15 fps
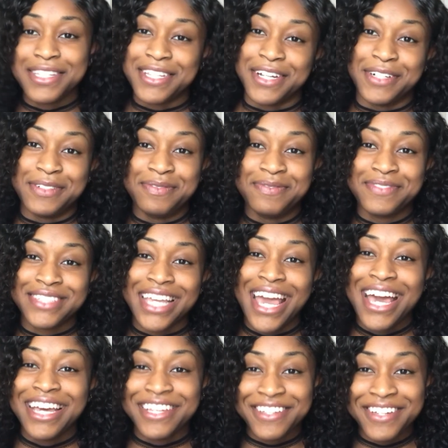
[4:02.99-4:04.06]
So
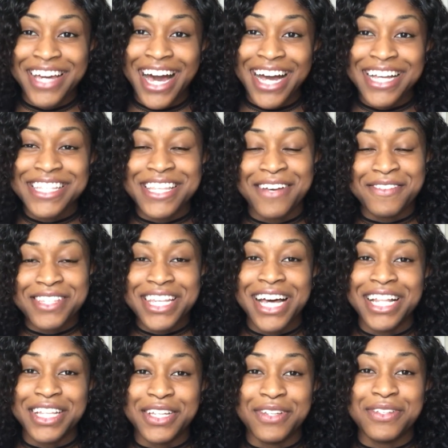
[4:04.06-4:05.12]
you guys, I'm
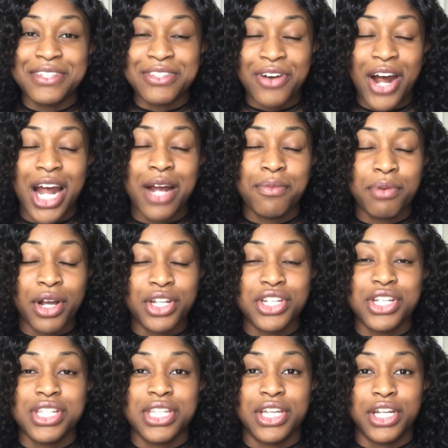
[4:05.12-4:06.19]
telling you, start
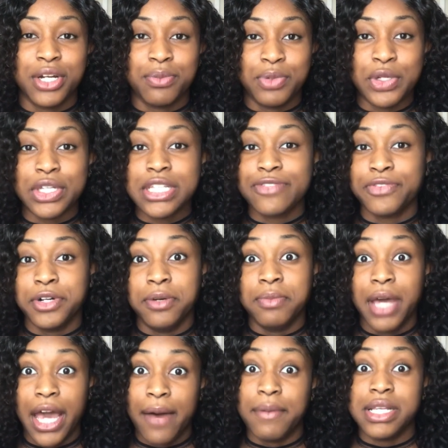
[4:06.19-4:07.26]
purchasing your books from
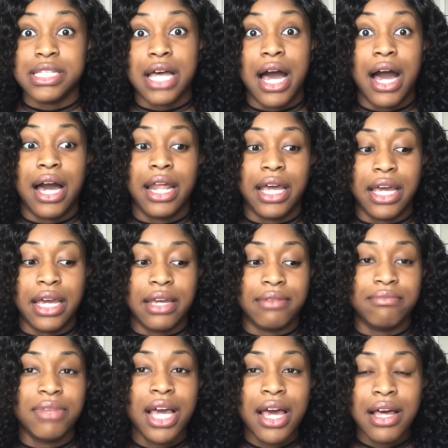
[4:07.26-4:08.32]
Amazon
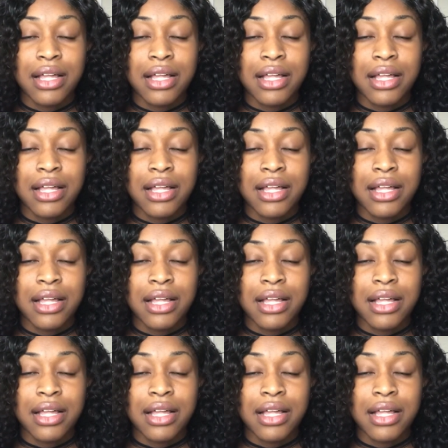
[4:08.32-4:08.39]
and